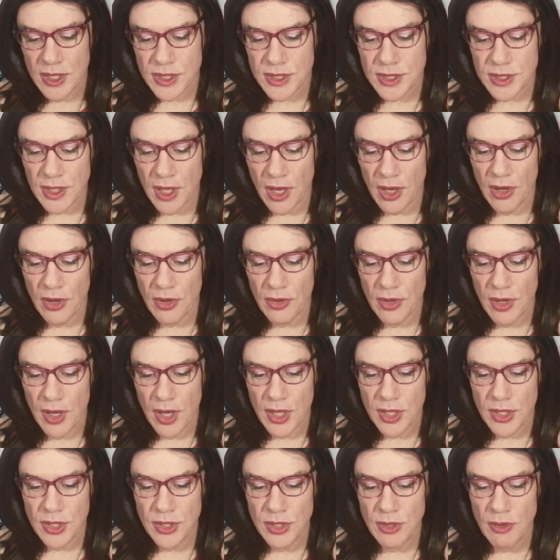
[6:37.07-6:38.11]
So
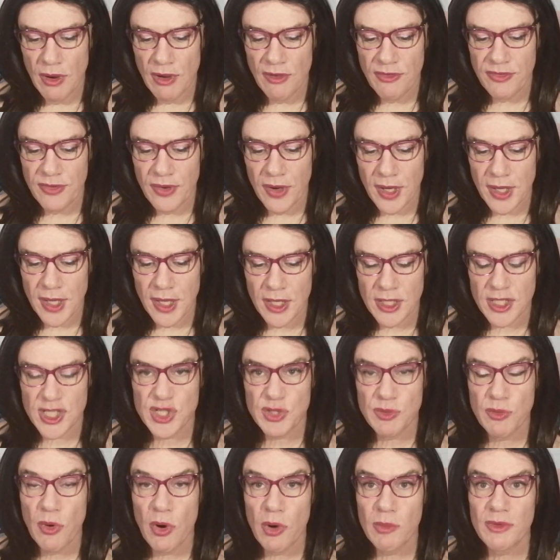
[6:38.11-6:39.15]
you are fighting a
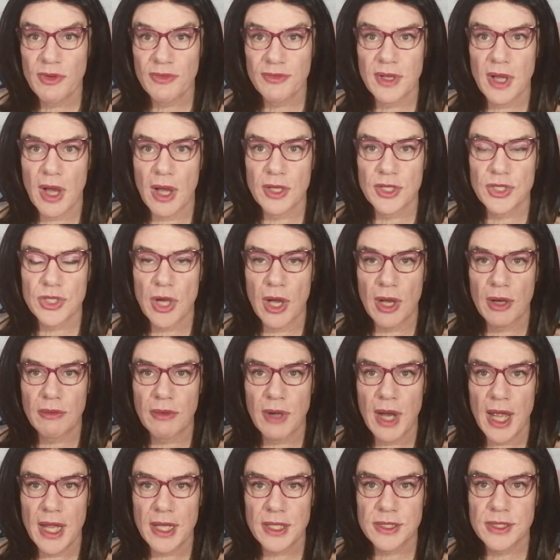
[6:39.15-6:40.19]
swarm of giant
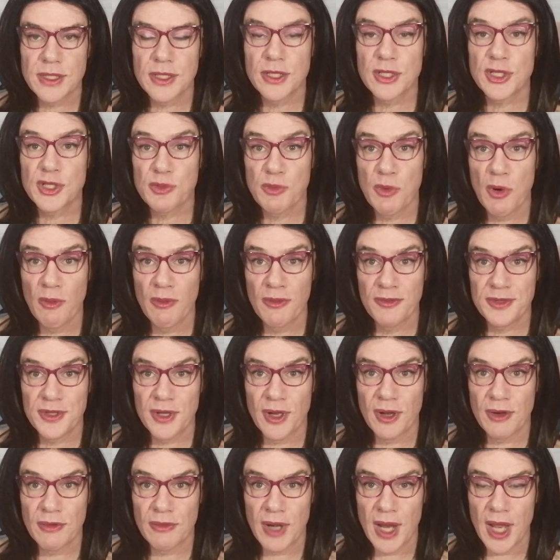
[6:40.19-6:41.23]
rats. The swarm of
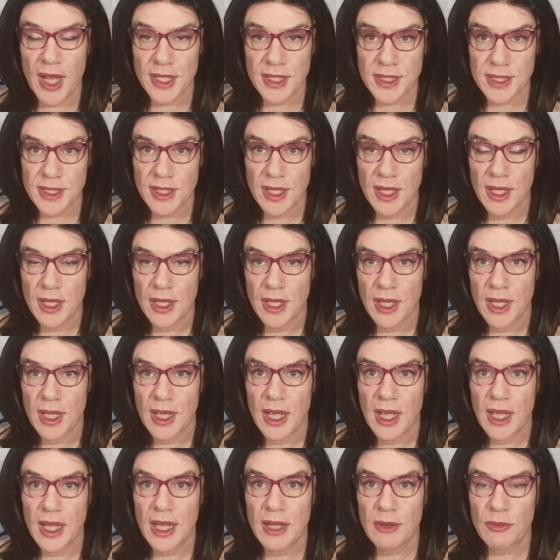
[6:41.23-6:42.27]
giant rats,
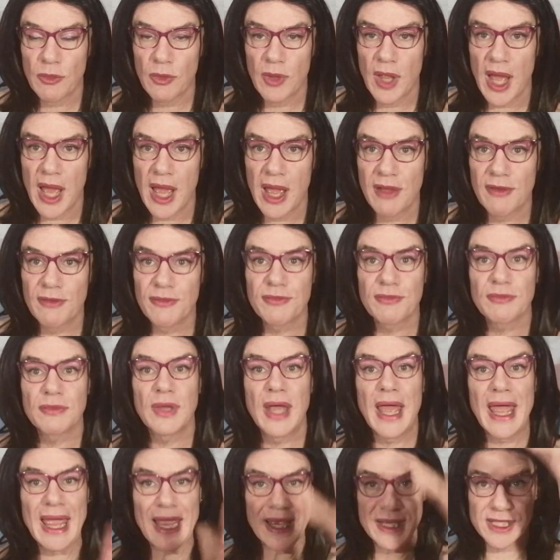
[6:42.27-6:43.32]
it will have
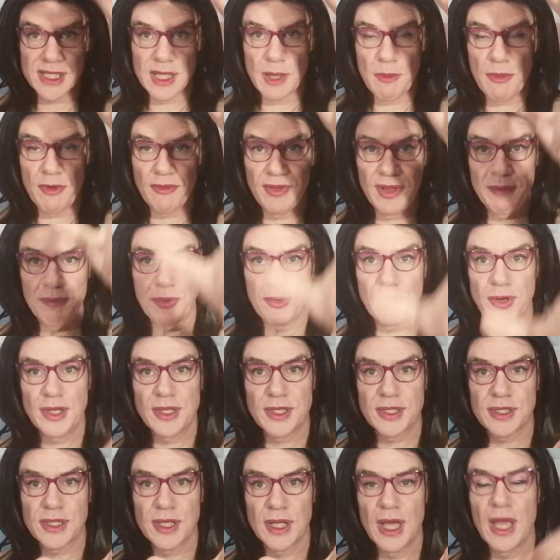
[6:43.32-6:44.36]
X number of hit
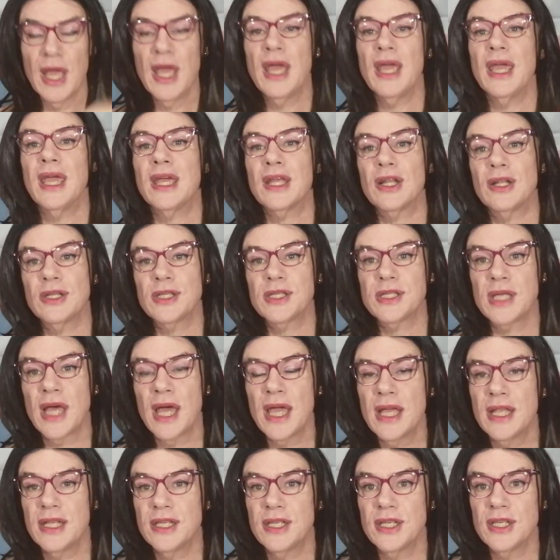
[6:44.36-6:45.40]
points. It'll
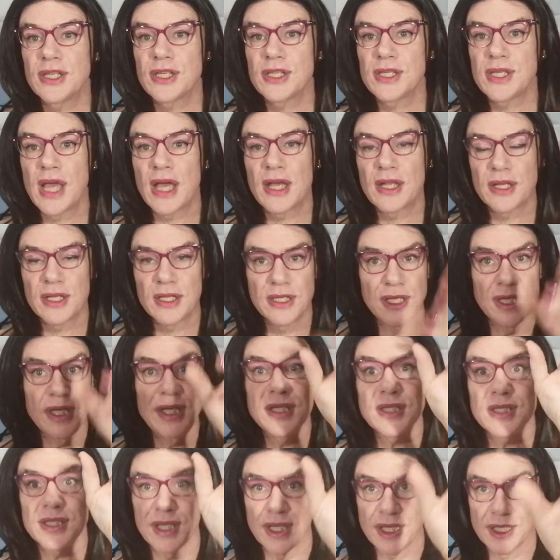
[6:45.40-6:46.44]
say it dishes out a
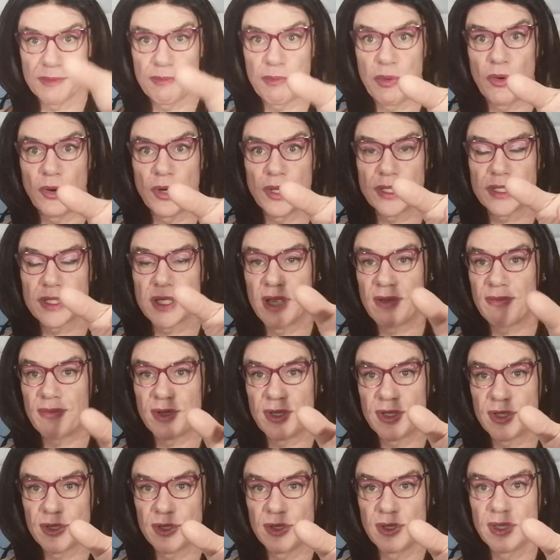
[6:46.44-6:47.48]
D6 points
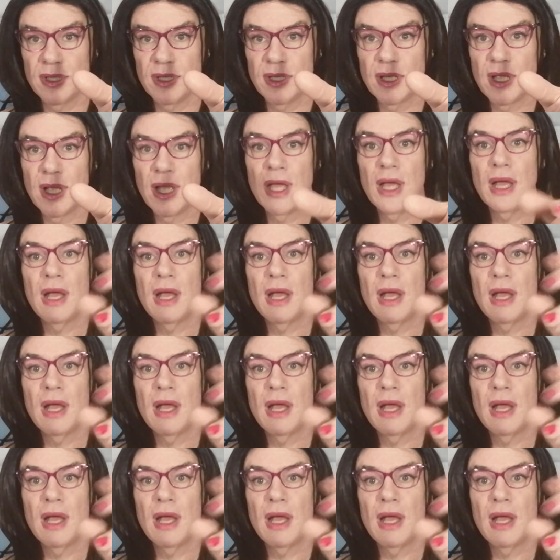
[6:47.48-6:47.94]
every turn.